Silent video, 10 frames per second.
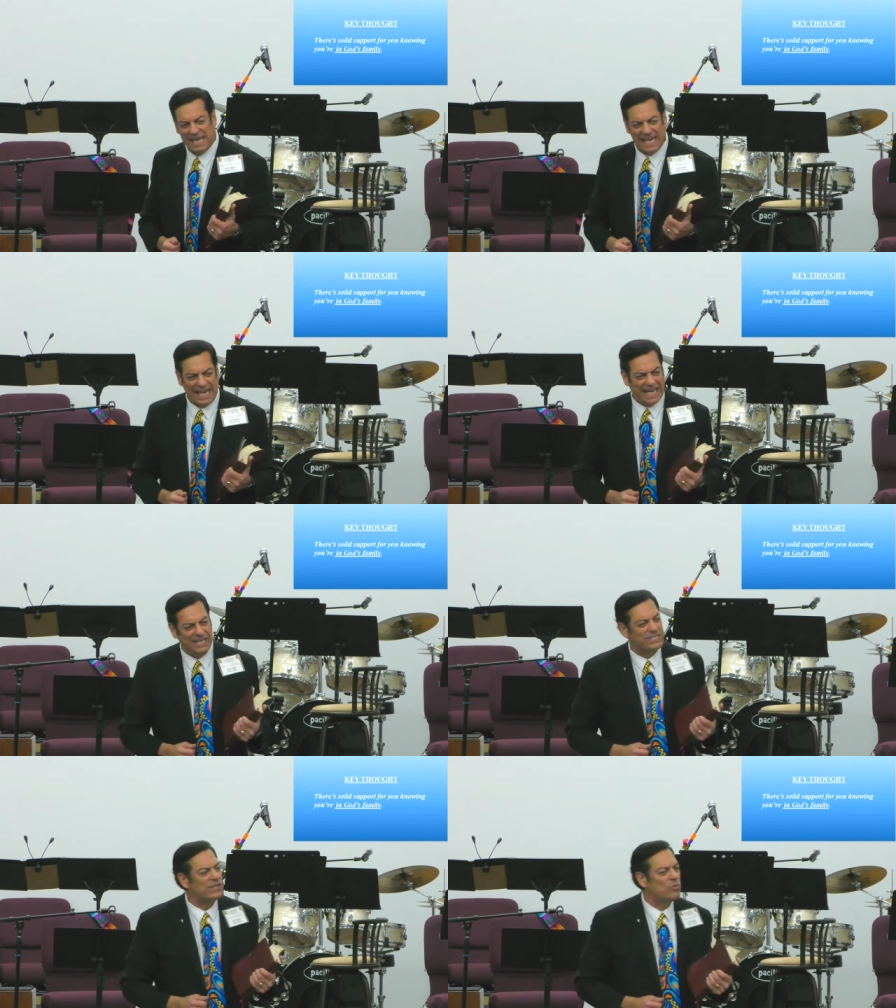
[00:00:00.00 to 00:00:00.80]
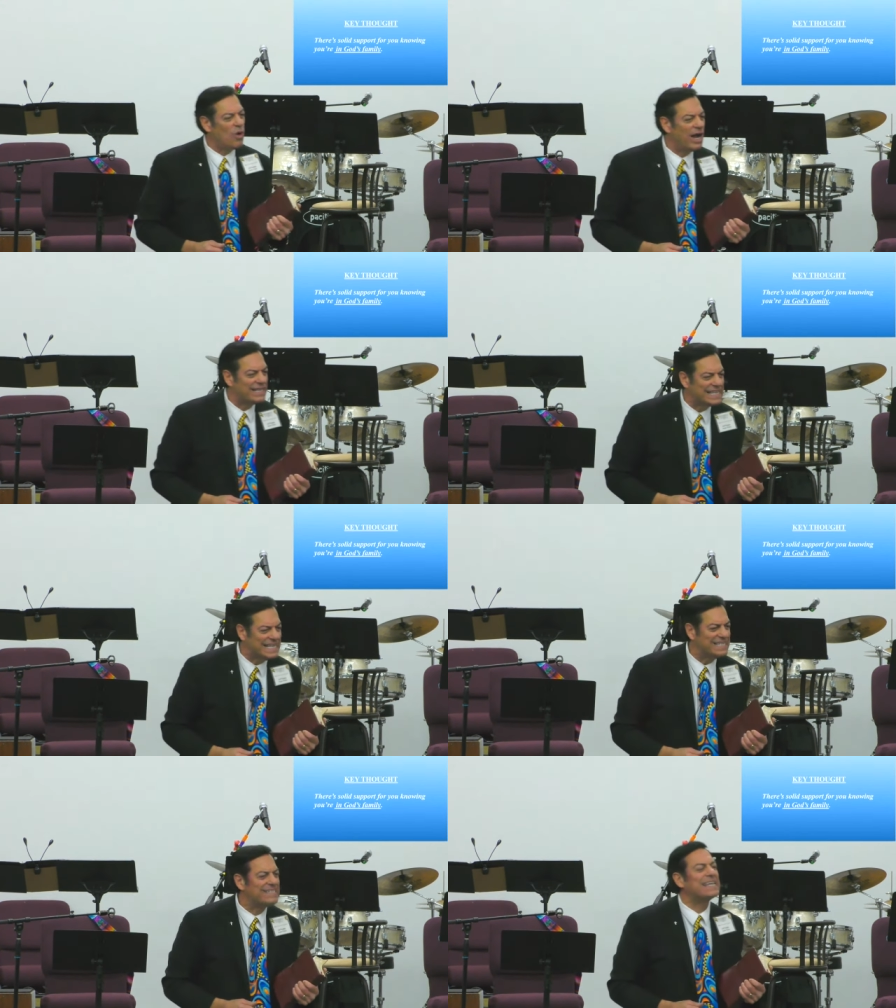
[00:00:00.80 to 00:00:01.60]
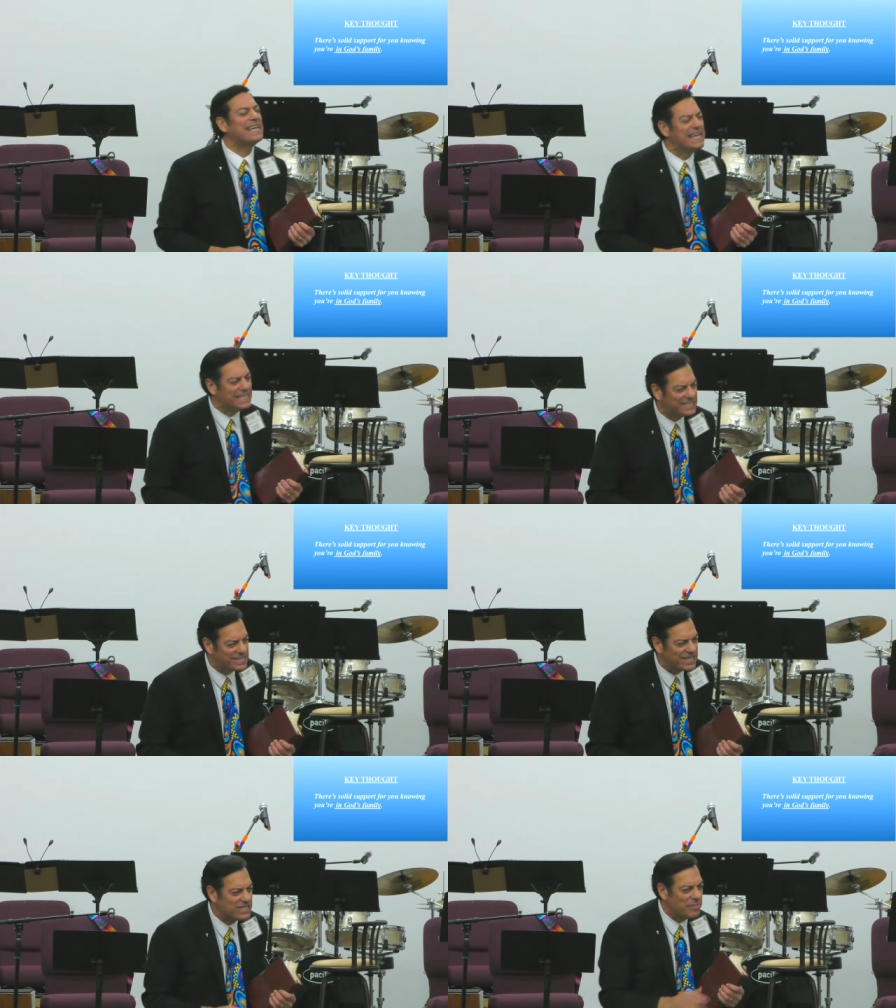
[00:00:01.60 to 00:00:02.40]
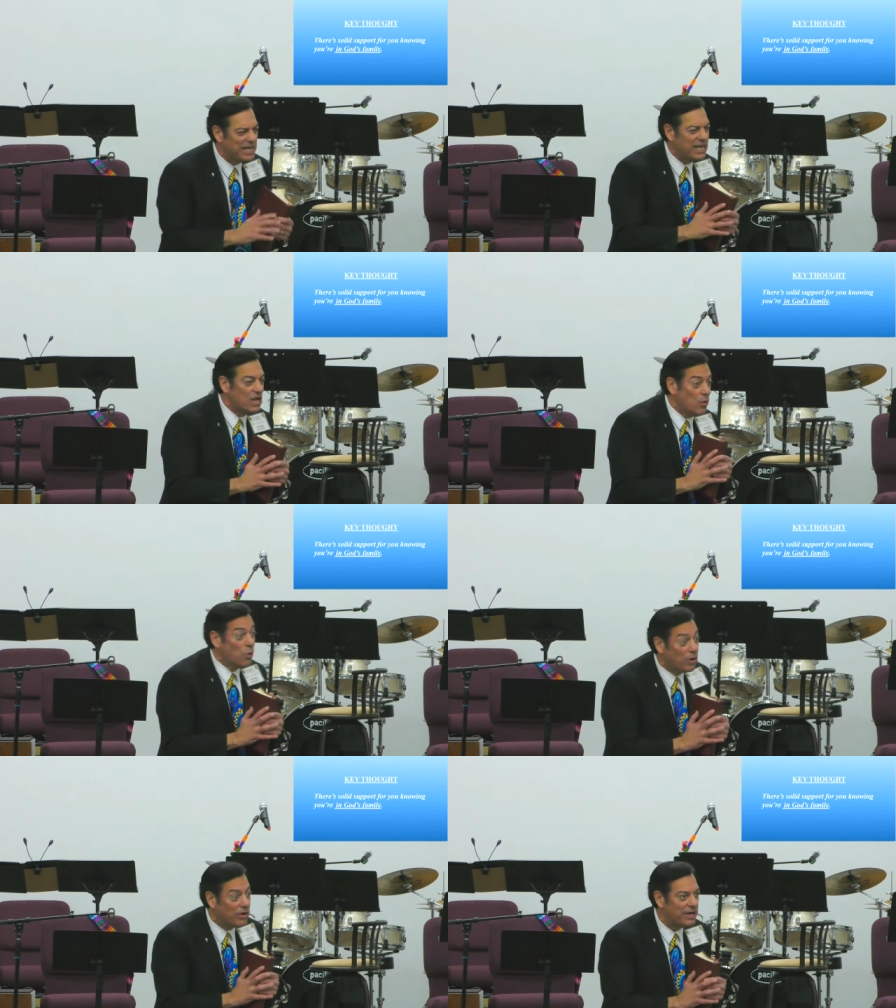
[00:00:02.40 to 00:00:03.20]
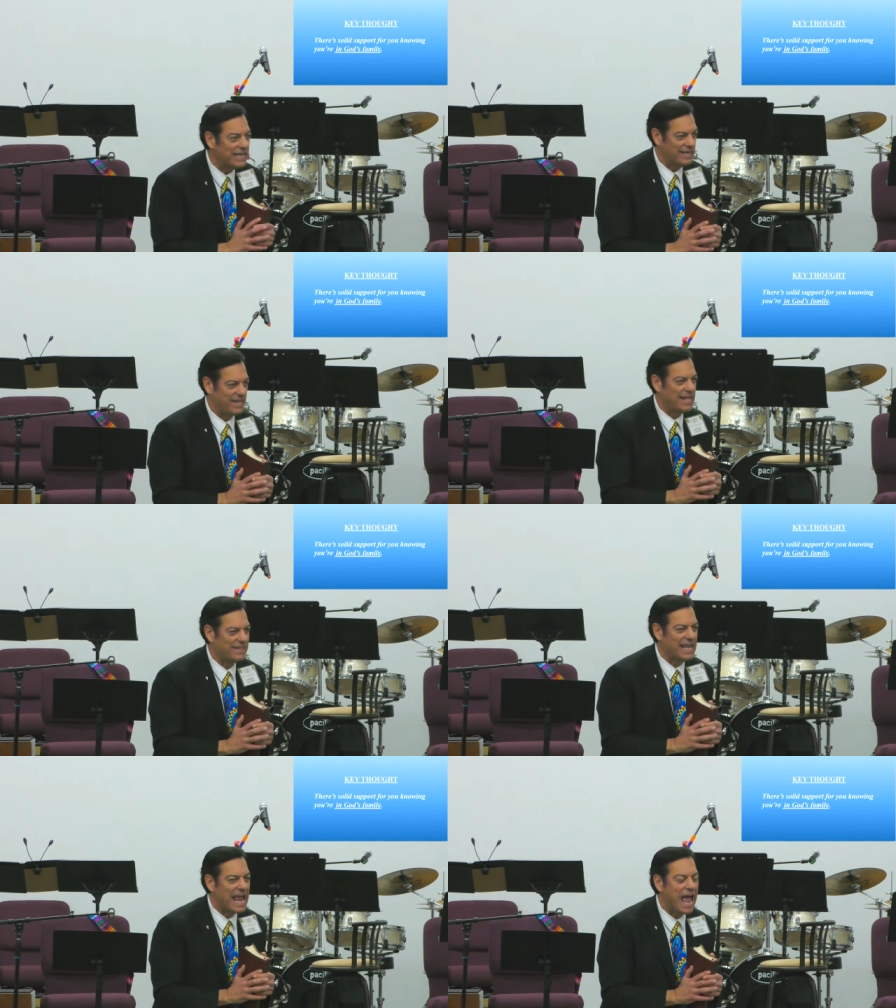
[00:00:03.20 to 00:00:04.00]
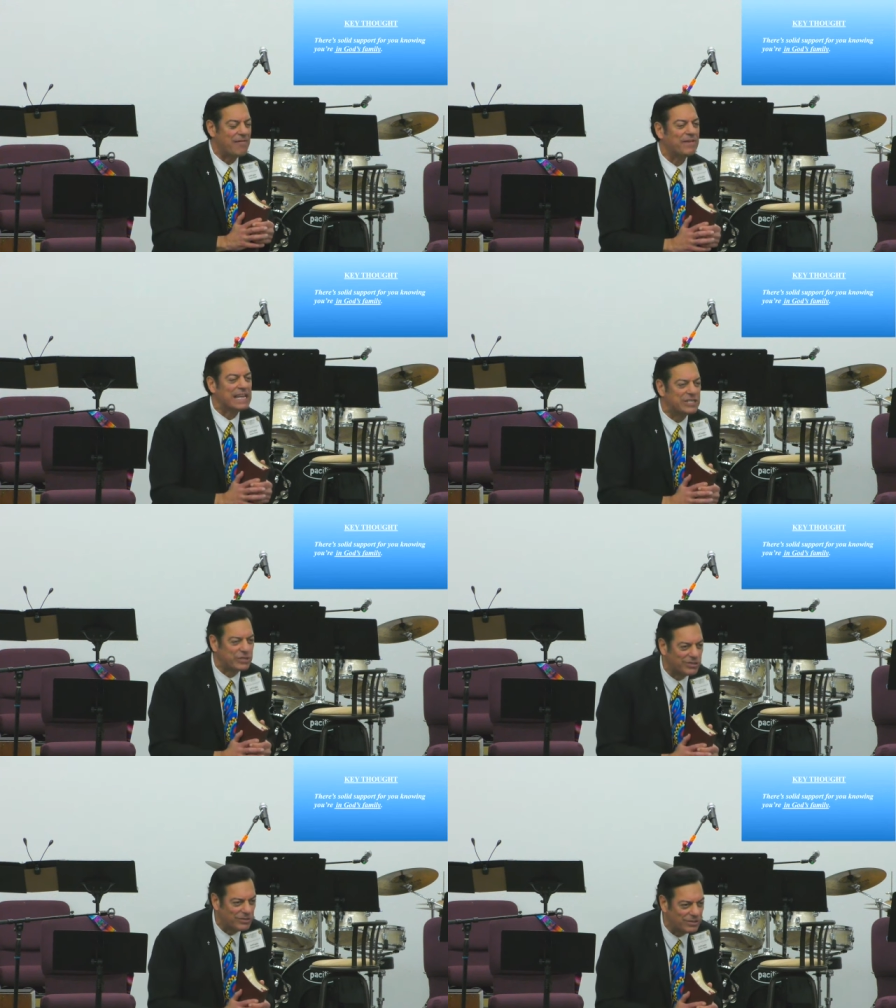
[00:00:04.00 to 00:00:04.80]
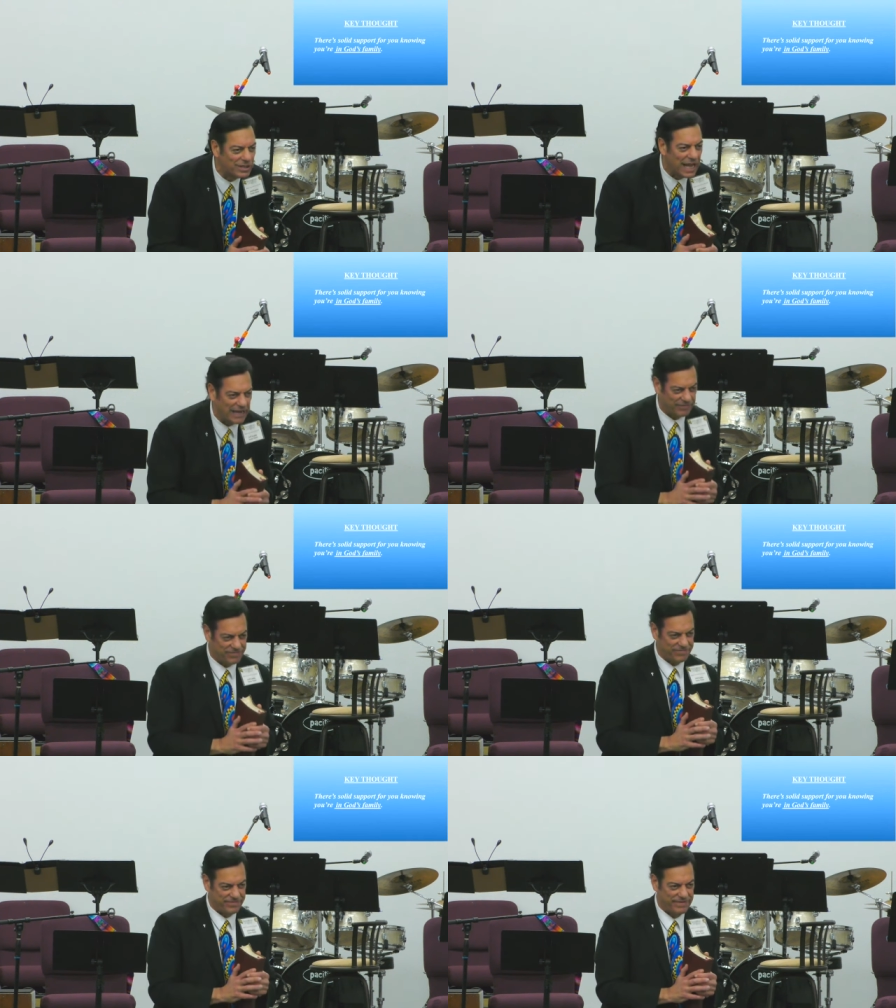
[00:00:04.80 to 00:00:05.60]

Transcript: He doesn't want his kids to be worried that they have eternal life.